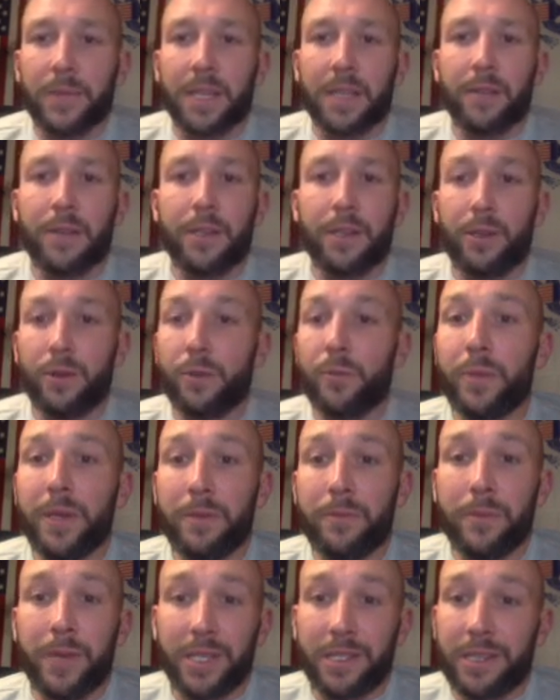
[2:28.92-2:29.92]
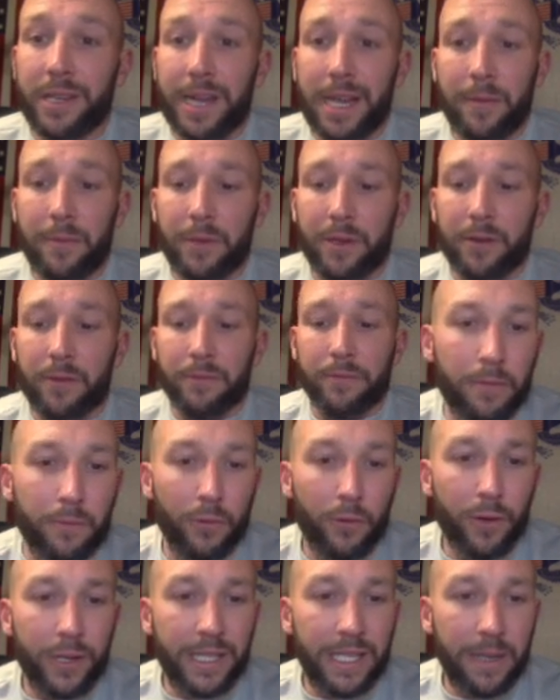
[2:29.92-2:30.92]
then you'll be much happier.
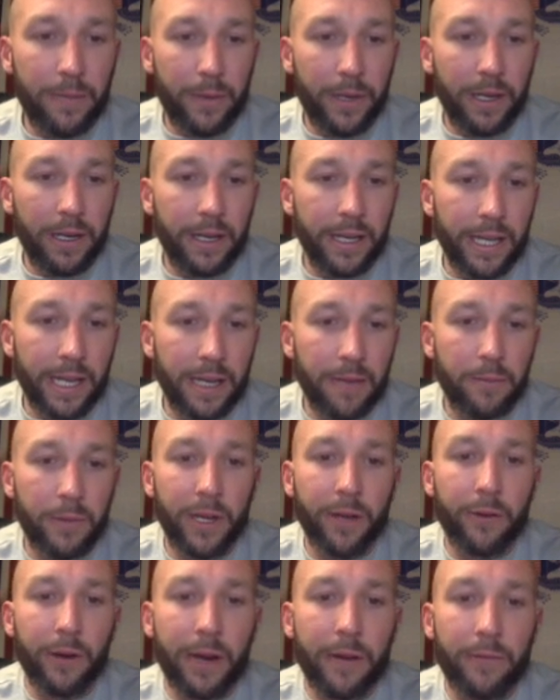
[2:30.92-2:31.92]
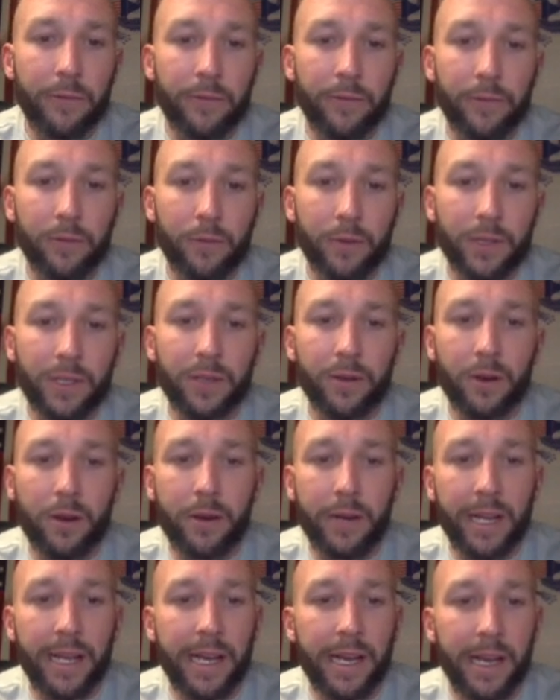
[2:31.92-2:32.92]
Roy T. Bennett again: be grateful for what you
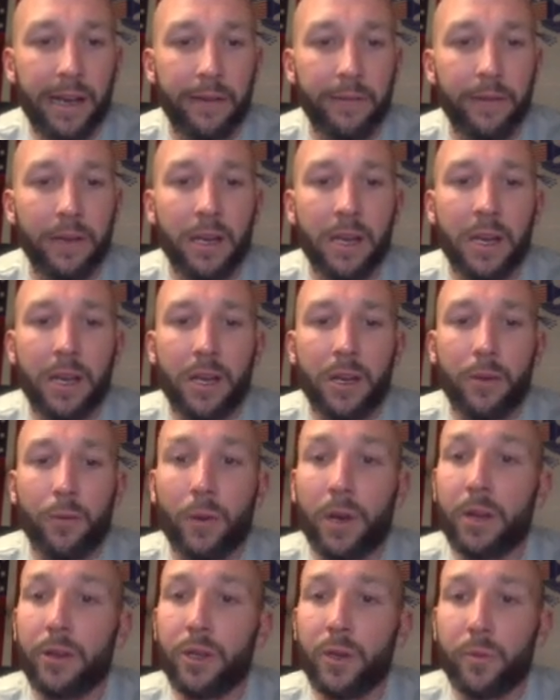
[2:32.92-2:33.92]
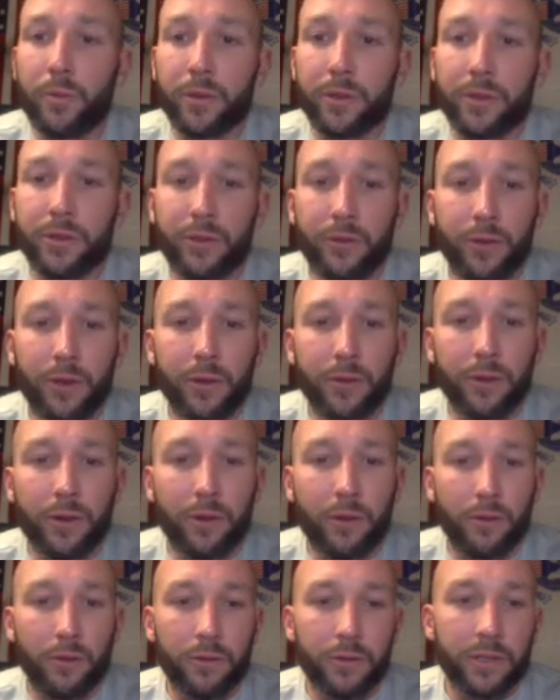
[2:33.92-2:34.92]
already have while you pursue your
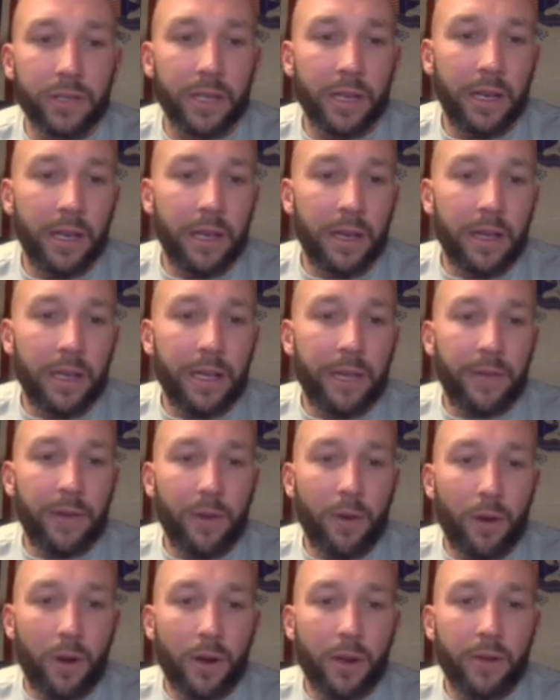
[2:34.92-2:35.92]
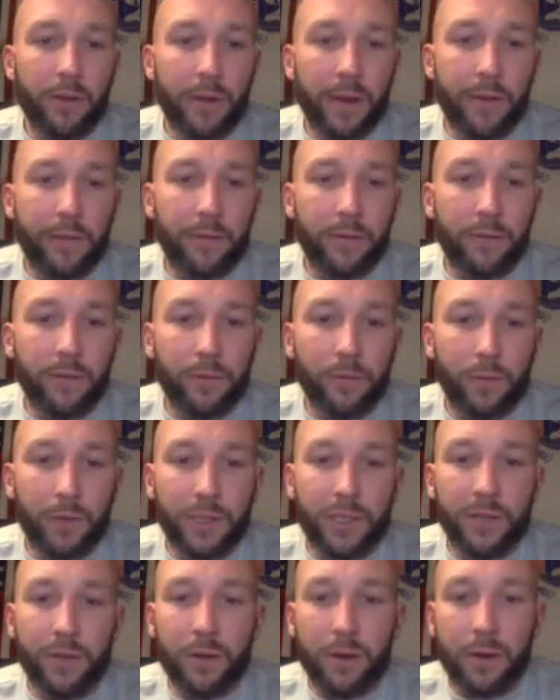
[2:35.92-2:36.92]
goals. If you aren't grateful for
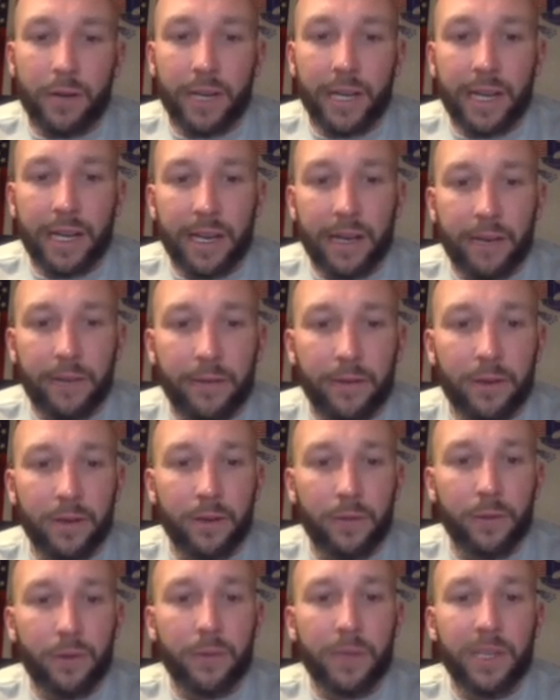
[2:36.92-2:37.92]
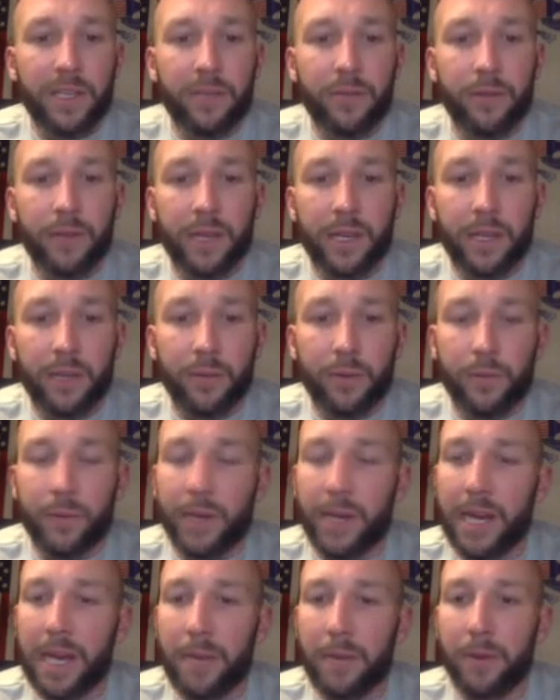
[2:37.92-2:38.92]
what you already have, what makes you think you would
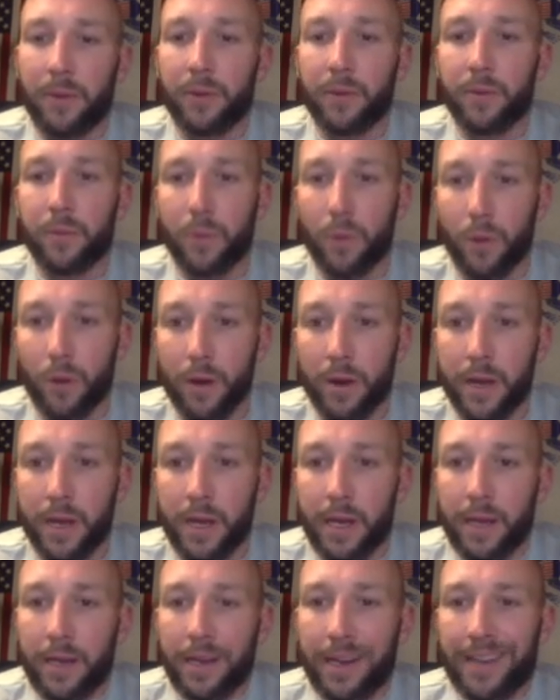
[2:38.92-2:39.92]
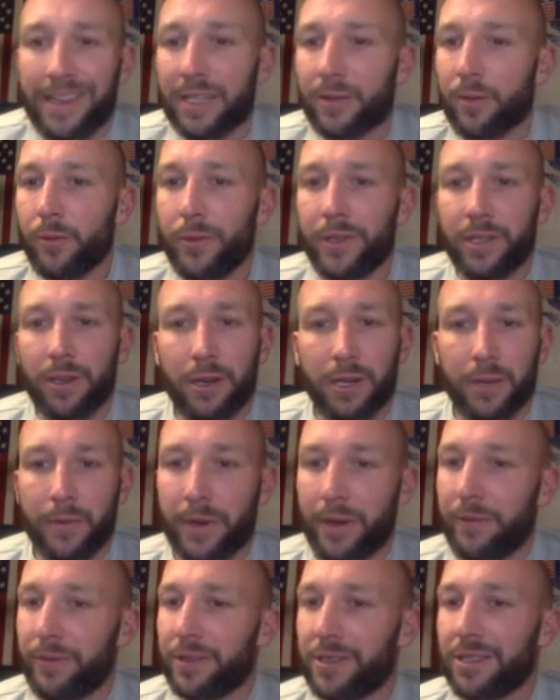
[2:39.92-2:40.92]
be happy with more? And that's what we talked
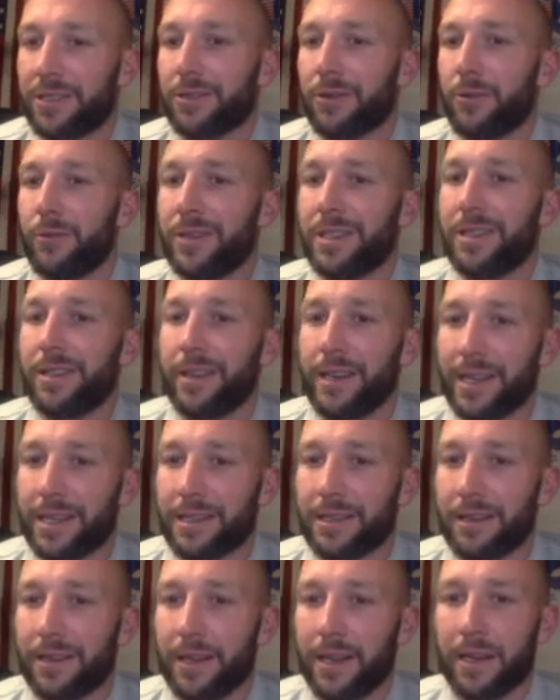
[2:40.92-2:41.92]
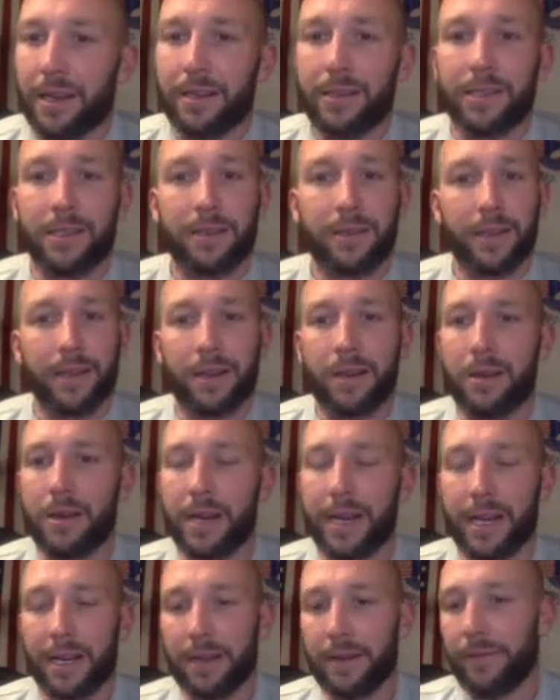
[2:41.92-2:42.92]
about. If it's just always the next thing, it's just like, oh,
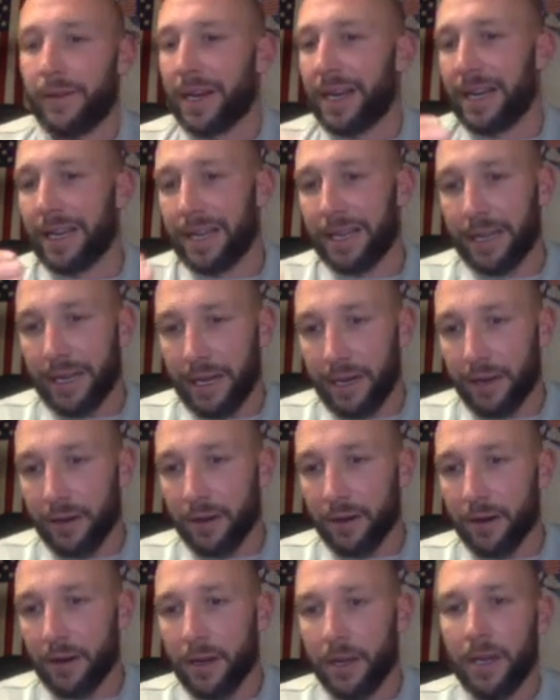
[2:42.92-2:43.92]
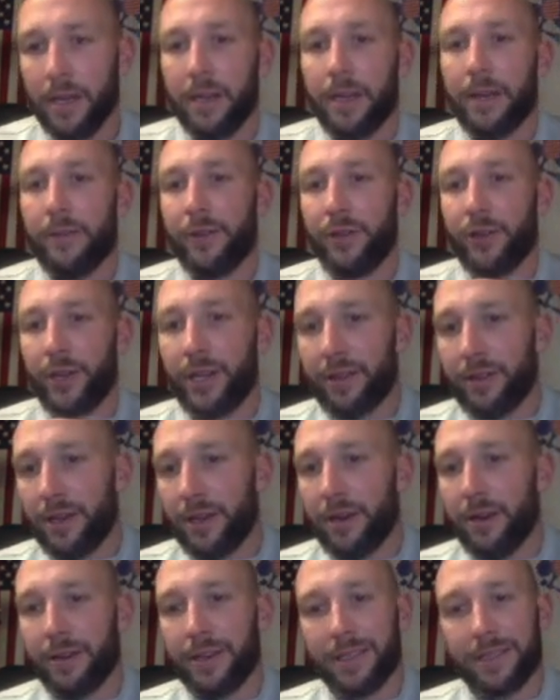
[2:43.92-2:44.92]
I gotta get here, and then you get
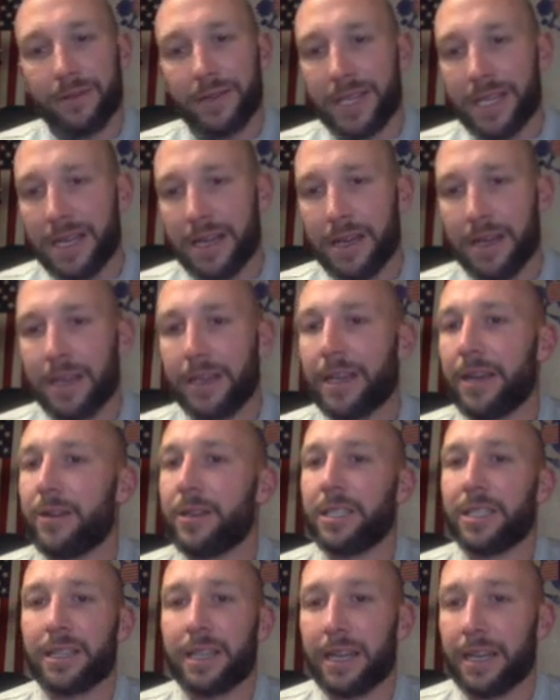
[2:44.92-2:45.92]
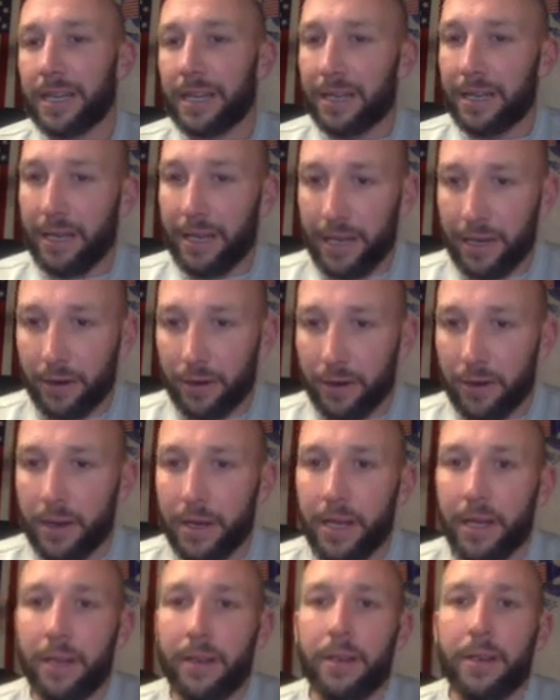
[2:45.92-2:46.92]
there, and it's now I just gotta get here.
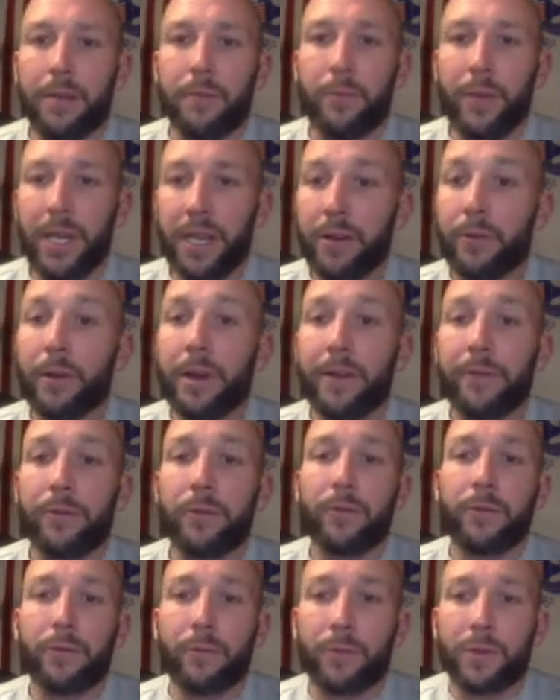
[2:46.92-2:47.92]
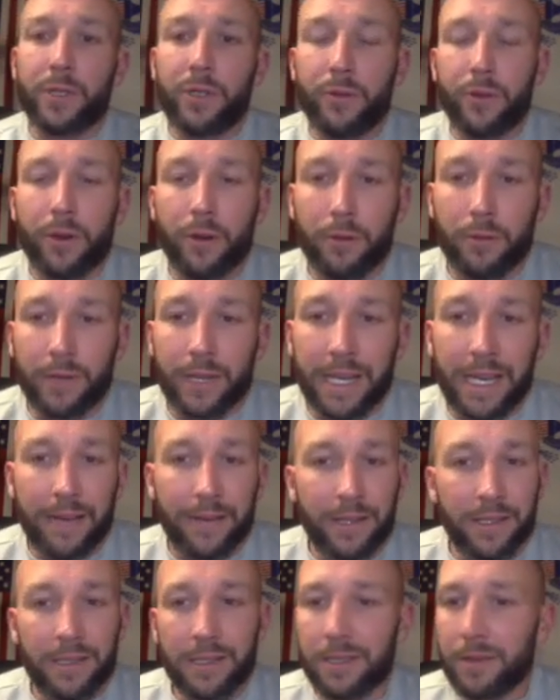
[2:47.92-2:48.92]
Be grateful for what you currently have.
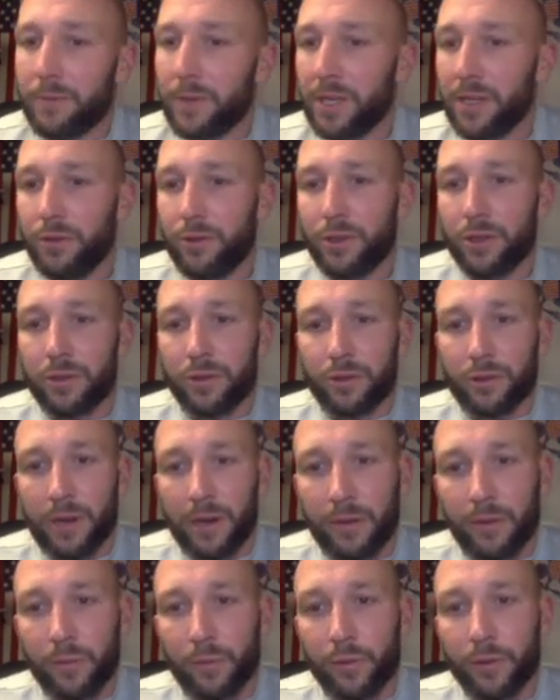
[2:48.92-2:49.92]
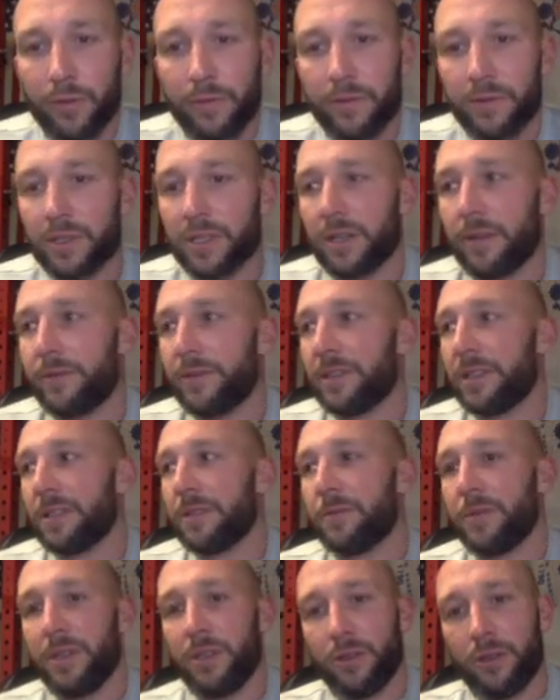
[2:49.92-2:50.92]
And it doesn't mean you shouldn't try to improve yourself. It
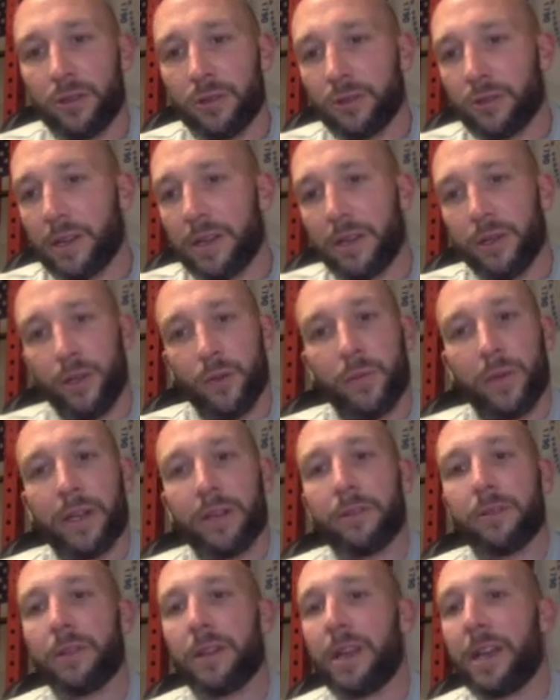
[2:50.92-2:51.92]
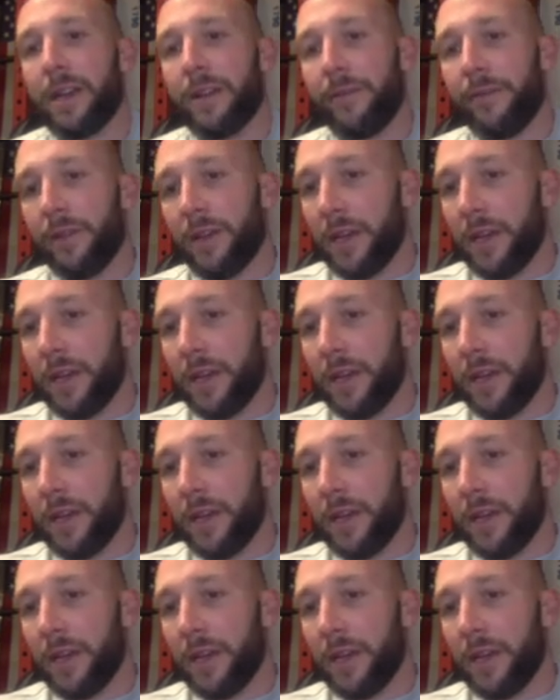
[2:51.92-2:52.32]
doesn't mean you shouldn't try to do better in life.